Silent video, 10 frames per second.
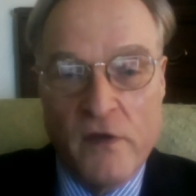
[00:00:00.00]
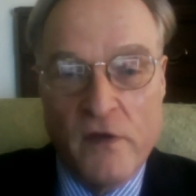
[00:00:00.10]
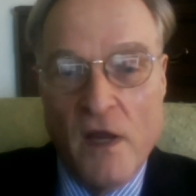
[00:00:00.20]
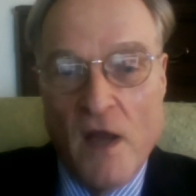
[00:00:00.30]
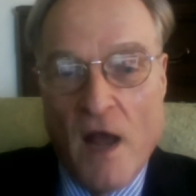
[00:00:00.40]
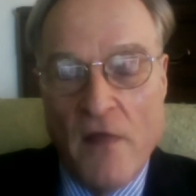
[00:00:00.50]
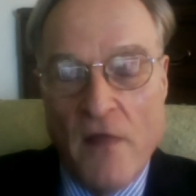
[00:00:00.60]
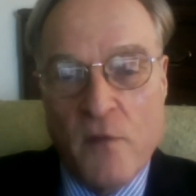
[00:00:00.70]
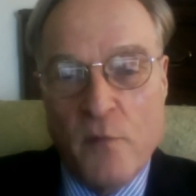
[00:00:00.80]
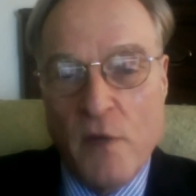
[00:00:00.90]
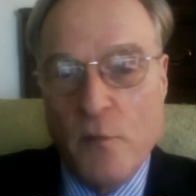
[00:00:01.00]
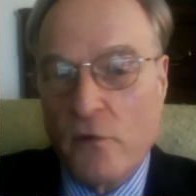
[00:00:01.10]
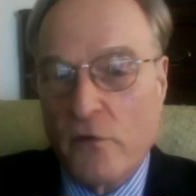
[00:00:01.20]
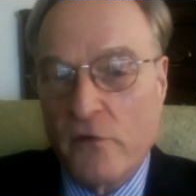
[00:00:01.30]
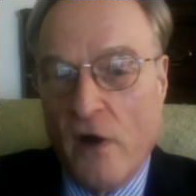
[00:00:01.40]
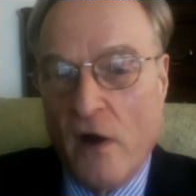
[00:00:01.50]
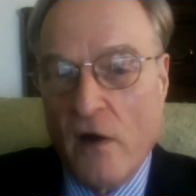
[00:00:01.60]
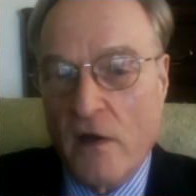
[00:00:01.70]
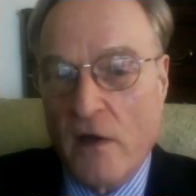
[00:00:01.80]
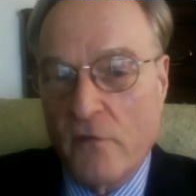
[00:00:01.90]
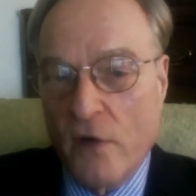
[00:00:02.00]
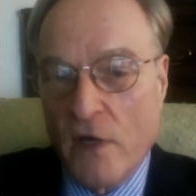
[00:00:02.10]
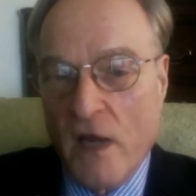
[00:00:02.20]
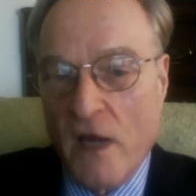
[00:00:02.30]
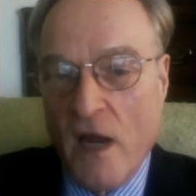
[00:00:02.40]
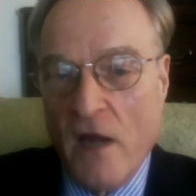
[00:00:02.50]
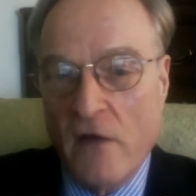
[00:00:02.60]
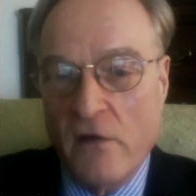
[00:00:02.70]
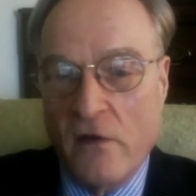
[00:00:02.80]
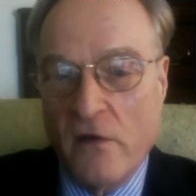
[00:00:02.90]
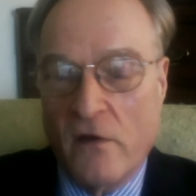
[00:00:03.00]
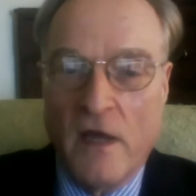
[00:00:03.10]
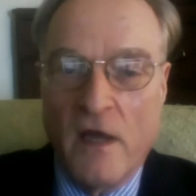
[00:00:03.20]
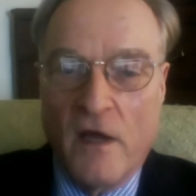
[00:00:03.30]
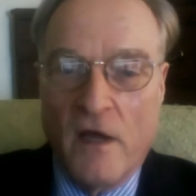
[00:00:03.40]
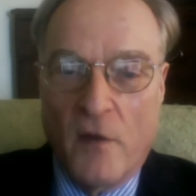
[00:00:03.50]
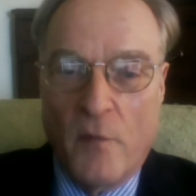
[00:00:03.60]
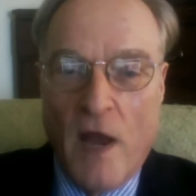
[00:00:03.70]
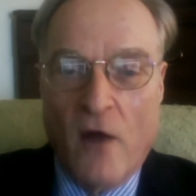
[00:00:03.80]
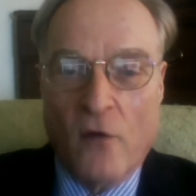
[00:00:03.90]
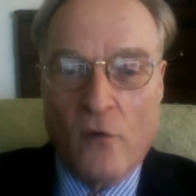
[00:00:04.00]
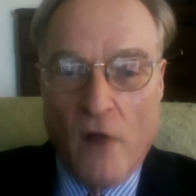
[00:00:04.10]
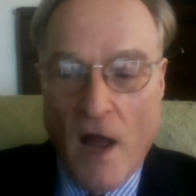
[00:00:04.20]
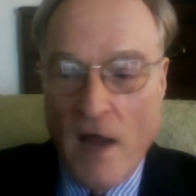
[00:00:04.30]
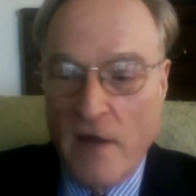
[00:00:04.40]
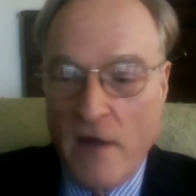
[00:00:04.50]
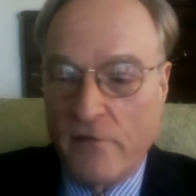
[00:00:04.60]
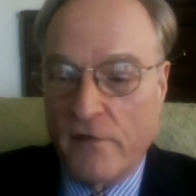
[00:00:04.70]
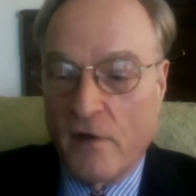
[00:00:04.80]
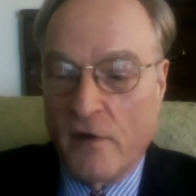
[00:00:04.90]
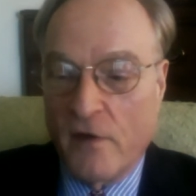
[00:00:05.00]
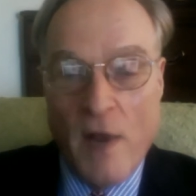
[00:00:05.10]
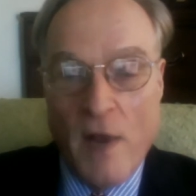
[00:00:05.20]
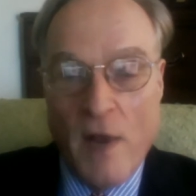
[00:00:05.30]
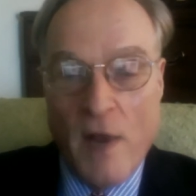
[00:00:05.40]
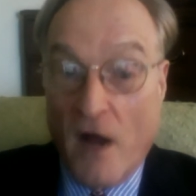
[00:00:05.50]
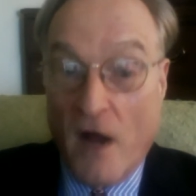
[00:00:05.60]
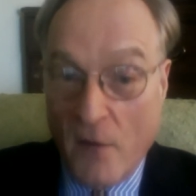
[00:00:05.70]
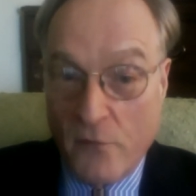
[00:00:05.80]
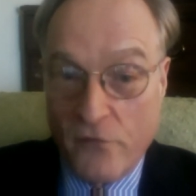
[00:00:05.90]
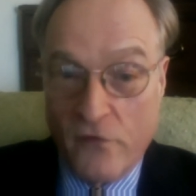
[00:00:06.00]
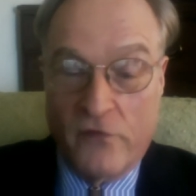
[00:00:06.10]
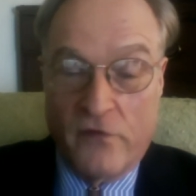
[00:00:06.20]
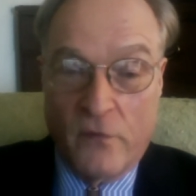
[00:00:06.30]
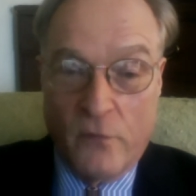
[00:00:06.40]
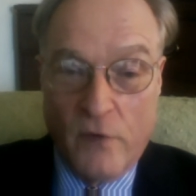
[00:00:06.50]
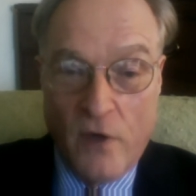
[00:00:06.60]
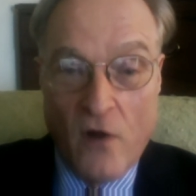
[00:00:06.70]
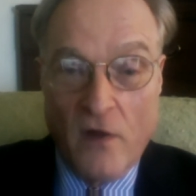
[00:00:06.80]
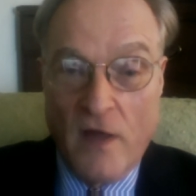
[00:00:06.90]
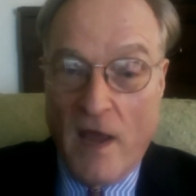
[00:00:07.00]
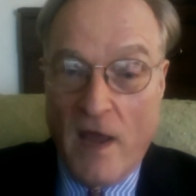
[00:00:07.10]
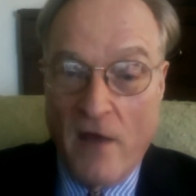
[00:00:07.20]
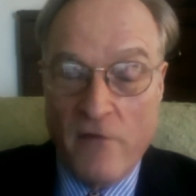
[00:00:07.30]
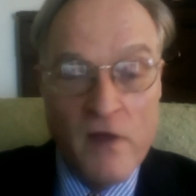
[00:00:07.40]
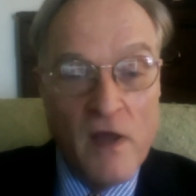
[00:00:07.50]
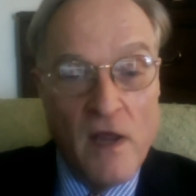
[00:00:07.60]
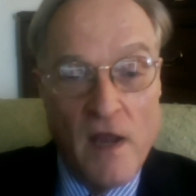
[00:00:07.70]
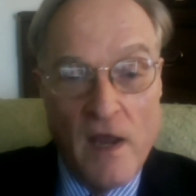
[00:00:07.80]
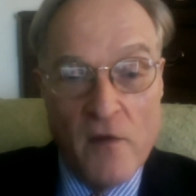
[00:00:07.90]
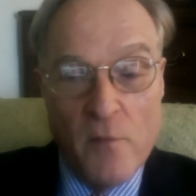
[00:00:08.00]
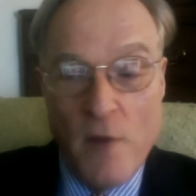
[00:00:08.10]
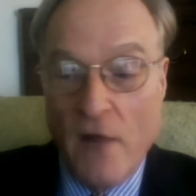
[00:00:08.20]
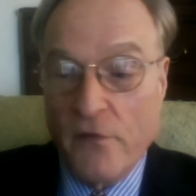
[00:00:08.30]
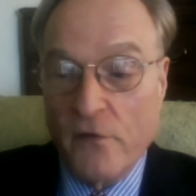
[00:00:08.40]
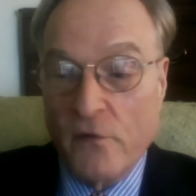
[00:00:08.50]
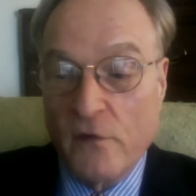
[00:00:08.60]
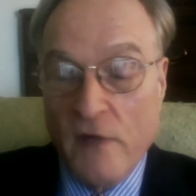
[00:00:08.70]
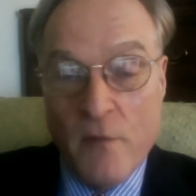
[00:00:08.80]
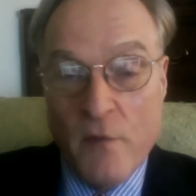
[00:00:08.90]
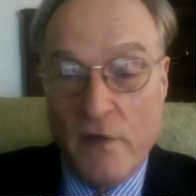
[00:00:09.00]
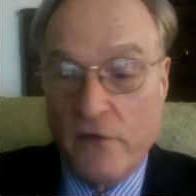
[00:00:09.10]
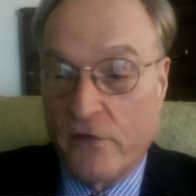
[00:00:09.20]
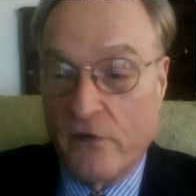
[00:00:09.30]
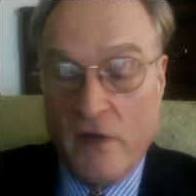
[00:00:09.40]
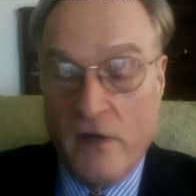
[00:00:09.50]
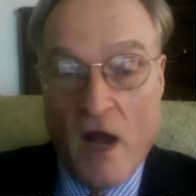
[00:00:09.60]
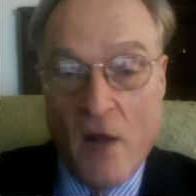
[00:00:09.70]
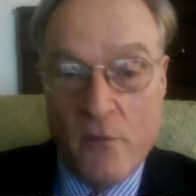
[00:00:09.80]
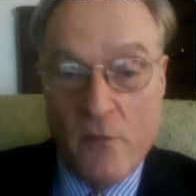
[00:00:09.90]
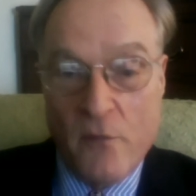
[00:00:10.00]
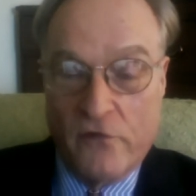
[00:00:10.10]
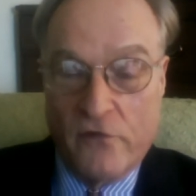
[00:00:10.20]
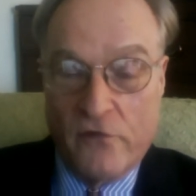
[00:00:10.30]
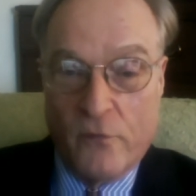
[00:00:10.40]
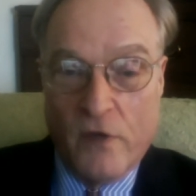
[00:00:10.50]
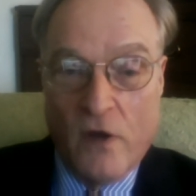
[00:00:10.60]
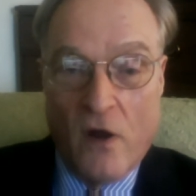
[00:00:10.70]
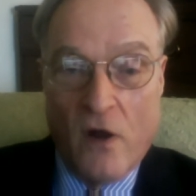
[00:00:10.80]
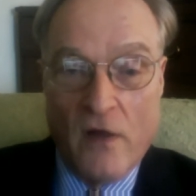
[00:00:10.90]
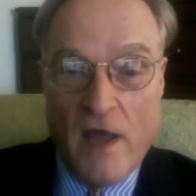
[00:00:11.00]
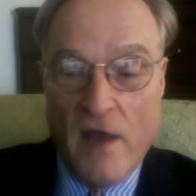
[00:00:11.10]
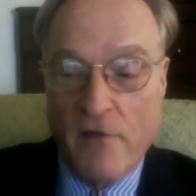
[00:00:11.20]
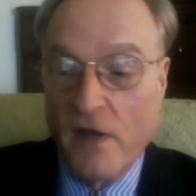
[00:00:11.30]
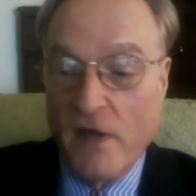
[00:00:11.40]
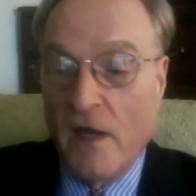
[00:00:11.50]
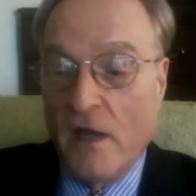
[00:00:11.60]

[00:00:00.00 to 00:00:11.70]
And I think people are talking very candidly about life and about the options that we all have and about the limits to the options that we all have.